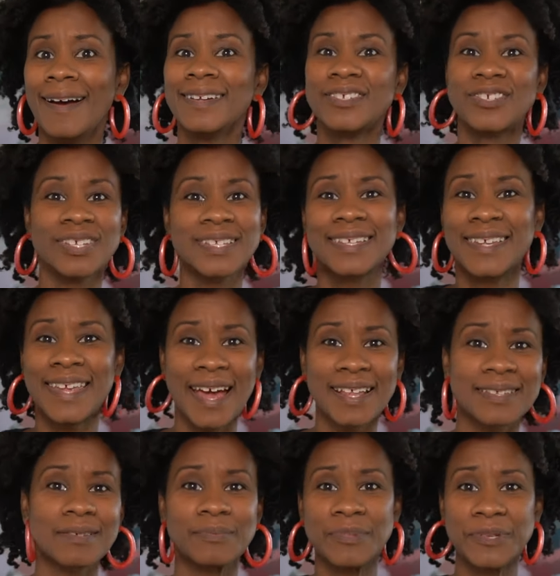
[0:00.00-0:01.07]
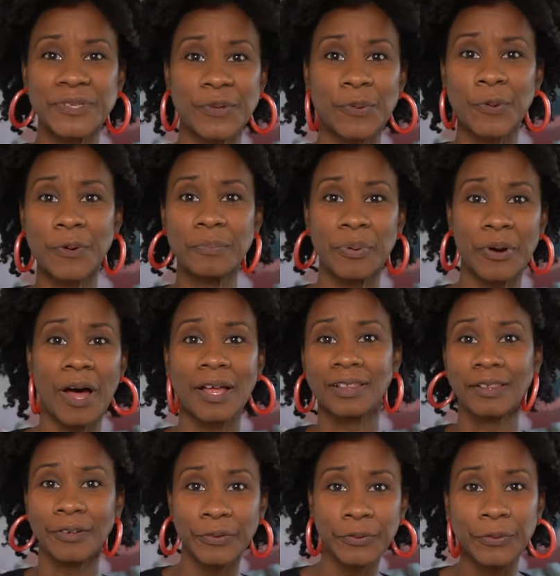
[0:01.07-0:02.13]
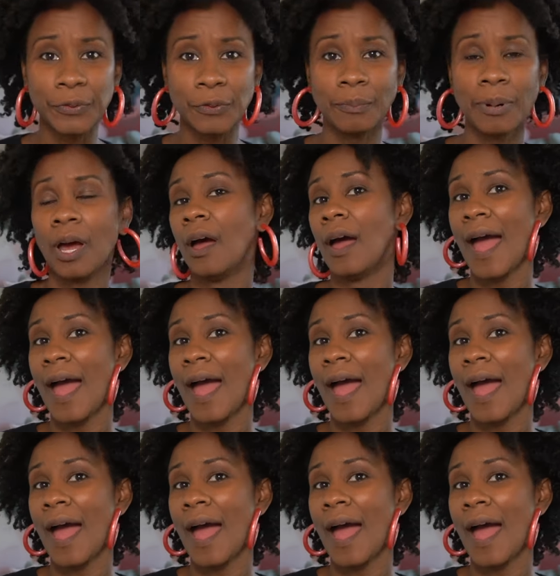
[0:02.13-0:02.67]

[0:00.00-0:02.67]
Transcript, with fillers: Just get some store bought lube